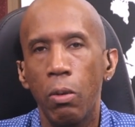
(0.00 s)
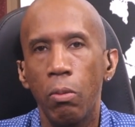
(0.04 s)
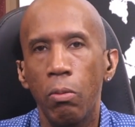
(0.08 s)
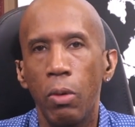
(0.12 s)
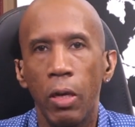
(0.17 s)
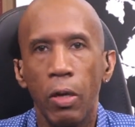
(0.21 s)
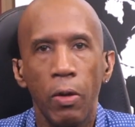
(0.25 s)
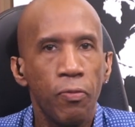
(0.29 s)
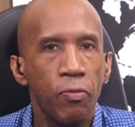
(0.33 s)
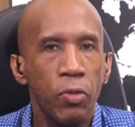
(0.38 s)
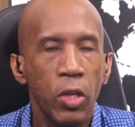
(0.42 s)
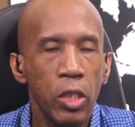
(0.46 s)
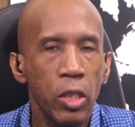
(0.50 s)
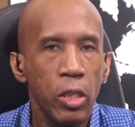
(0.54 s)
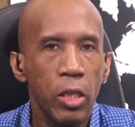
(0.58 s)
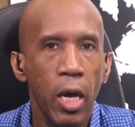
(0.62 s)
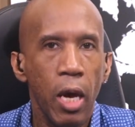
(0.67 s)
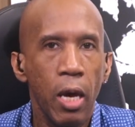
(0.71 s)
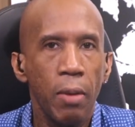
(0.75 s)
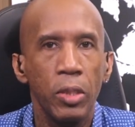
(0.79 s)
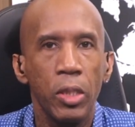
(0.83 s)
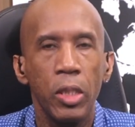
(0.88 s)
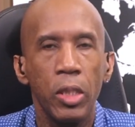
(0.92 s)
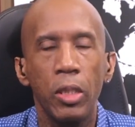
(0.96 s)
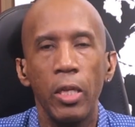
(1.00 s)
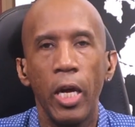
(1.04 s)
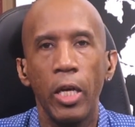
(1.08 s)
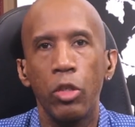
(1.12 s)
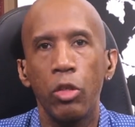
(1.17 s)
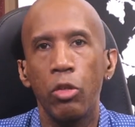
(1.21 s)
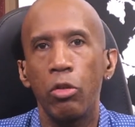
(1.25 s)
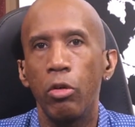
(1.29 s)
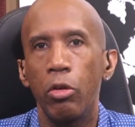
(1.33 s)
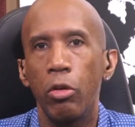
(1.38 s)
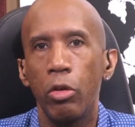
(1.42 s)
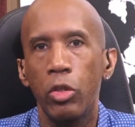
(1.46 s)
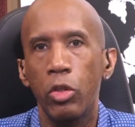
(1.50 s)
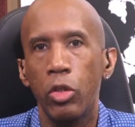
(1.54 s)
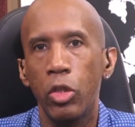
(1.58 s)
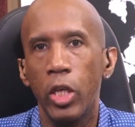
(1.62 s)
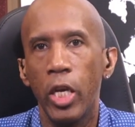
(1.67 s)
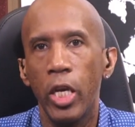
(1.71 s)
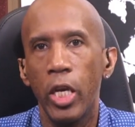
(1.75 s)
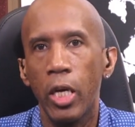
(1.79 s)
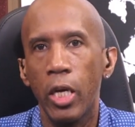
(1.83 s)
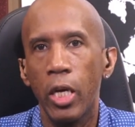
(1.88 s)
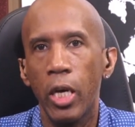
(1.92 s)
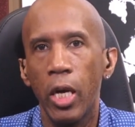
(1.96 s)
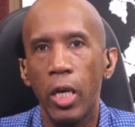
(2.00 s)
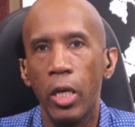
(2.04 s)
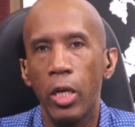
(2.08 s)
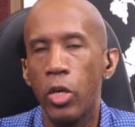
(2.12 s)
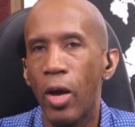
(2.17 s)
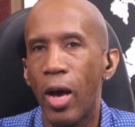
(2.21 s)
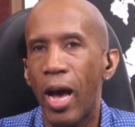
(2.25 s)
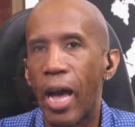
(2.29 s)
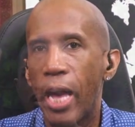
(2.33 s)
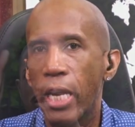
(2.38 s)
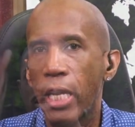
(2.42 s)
Well, if this time it's not your skin color, your eye